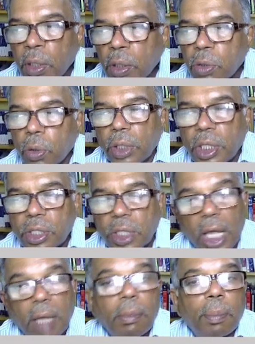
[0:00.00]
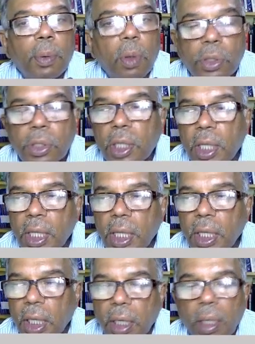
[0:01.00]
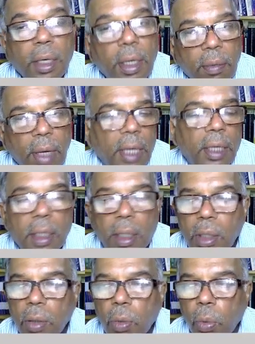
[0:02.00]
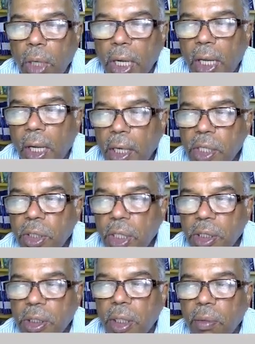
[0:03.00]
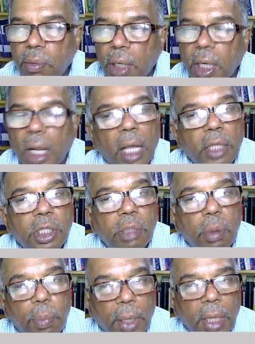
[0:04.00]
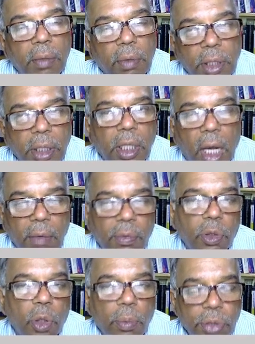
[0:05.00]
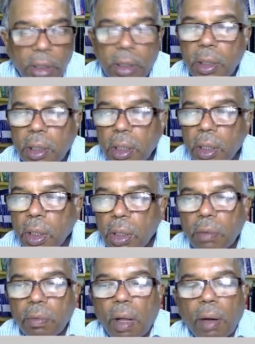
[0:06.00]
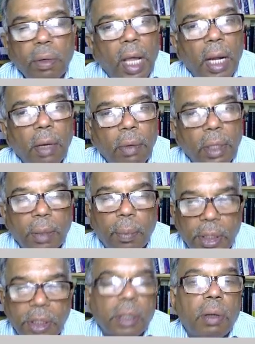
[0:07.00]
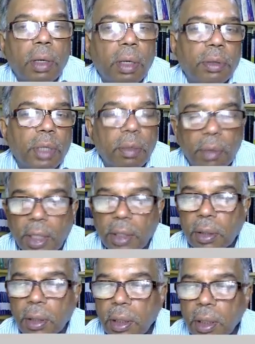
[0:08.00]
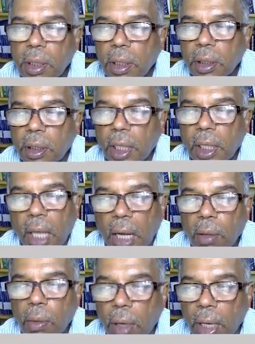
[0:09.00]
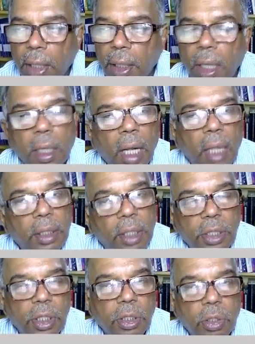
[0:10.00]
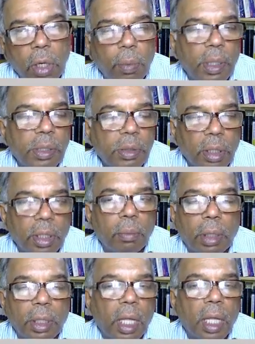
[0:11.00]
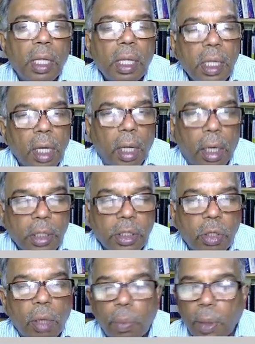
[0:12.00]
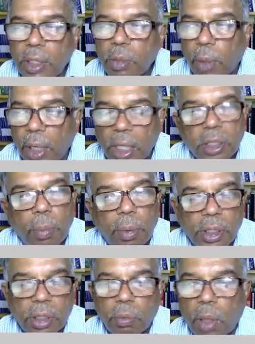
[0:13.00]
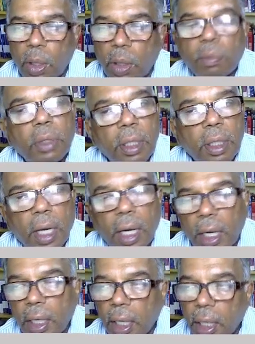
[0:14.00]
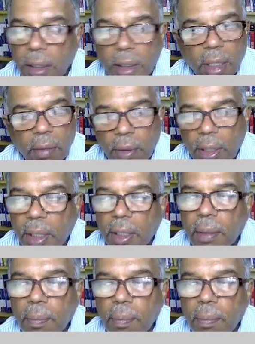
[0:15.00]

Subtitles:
So the same approach in a dividend, only condition is the dividend has to be paid within the life of the option. We have to calculate the present value of the dividend, then calculate the adjusted stock price, nothing but the current stock price minus the present value and the dividend.